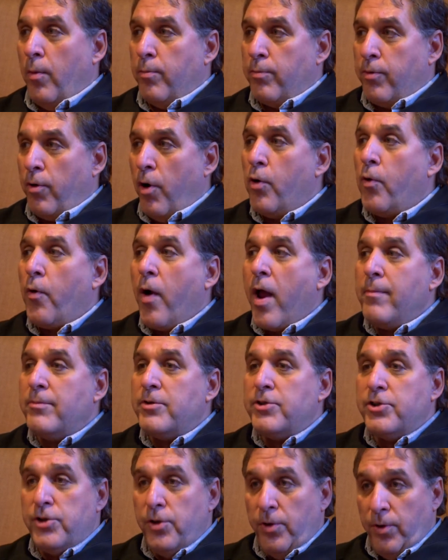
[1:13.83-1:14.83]
programmed
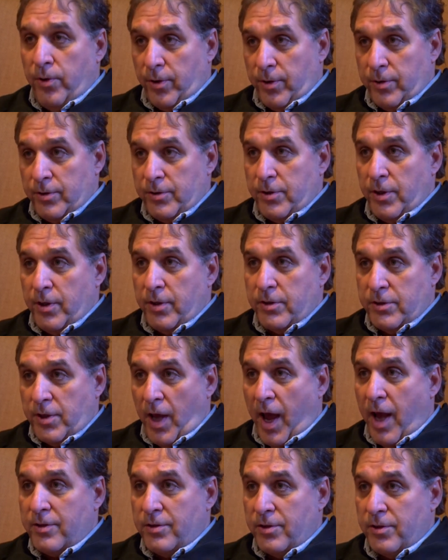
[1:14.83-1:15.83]
shooters and
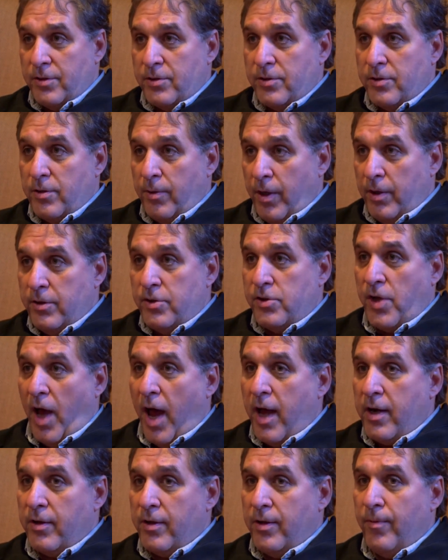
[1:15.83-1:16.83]
assassins
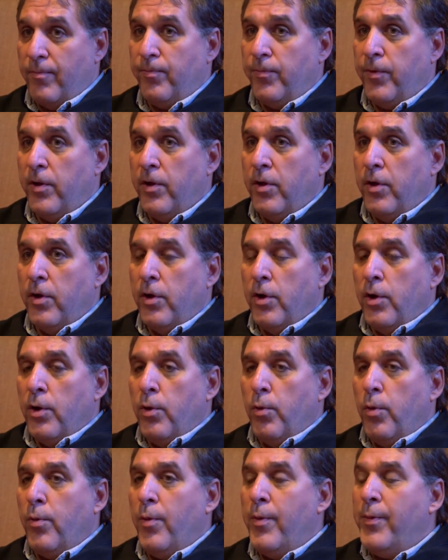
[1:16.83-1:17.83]
inside of them.
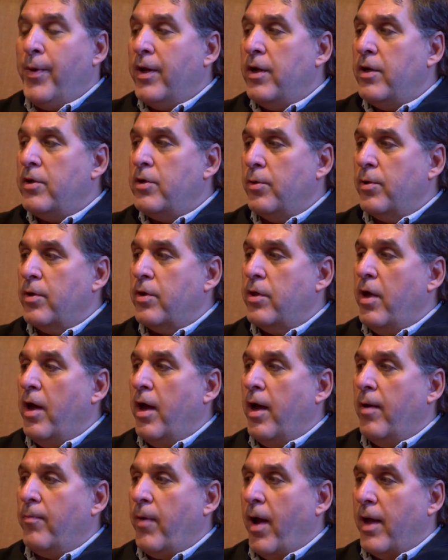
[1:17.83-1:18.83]
When we began to deal with
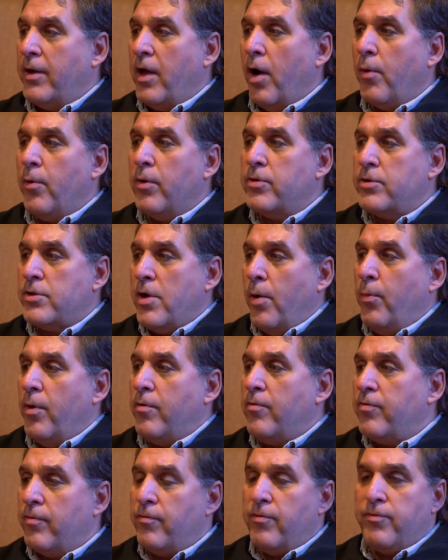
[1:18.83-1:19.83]
them, I dealt with
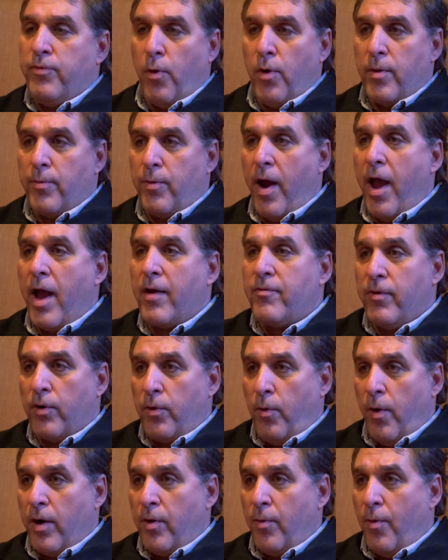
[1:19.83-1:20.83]
someone from Fort Bragg for
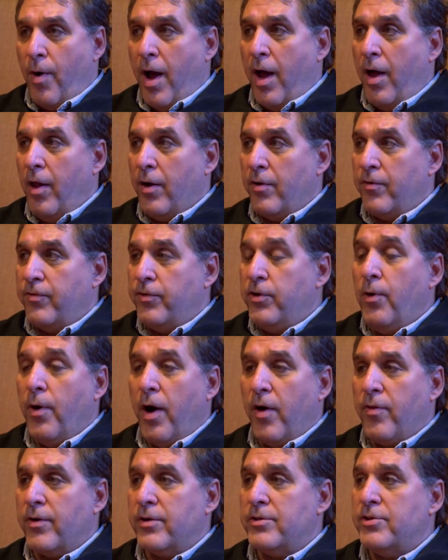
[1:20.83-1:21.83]
quite a while and a few
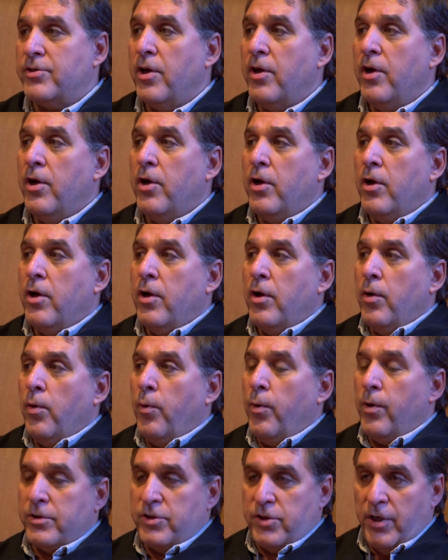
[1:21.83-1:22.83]
others.
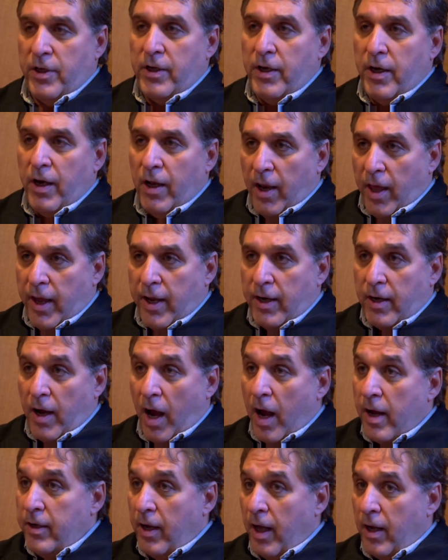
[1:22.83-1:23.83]
We were sitting in a lake,
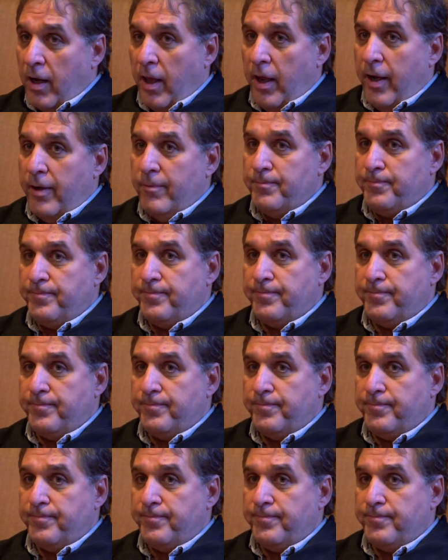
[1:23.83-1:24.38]
Conneaut Lake.